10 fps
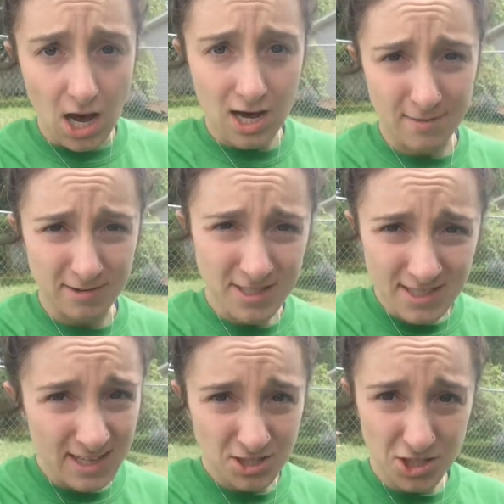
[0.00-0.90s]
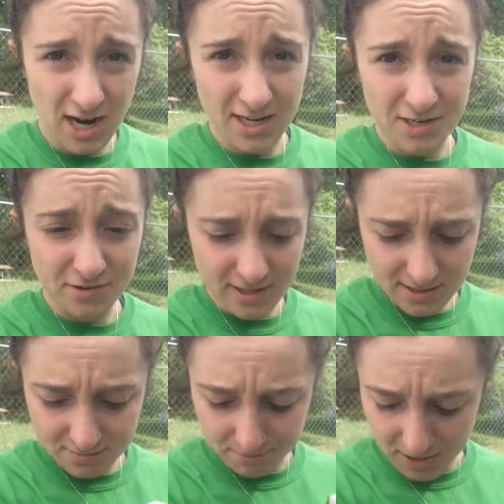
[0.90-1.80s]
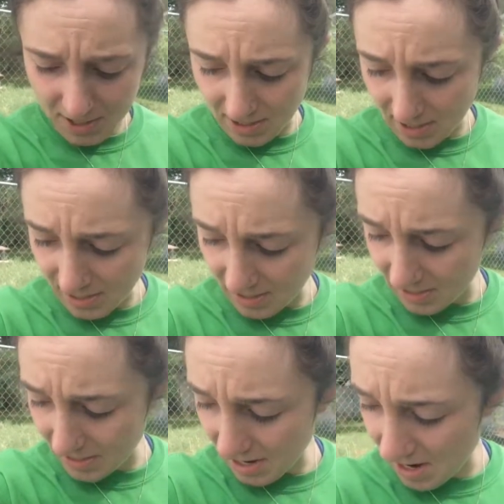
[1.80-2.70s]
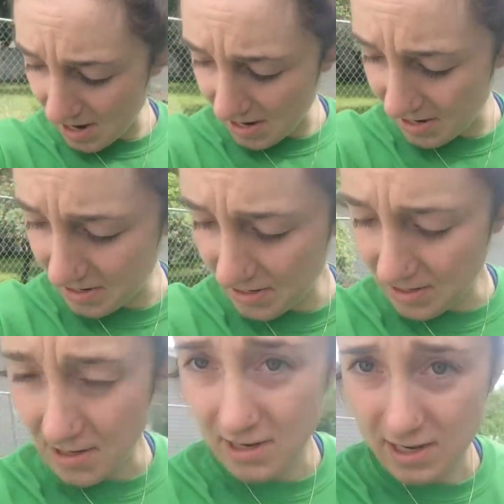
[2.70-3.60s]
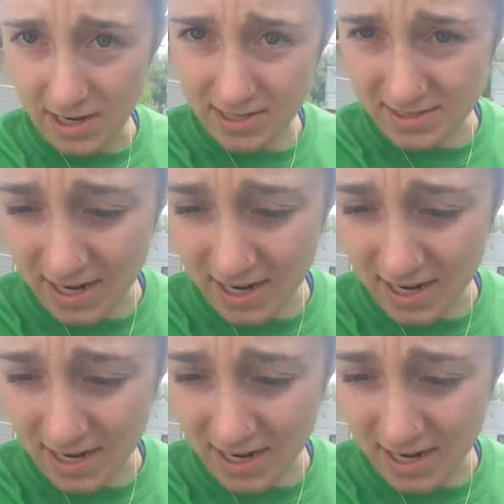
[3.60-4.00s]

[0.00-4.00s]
I was a little unsure how to do this, but it is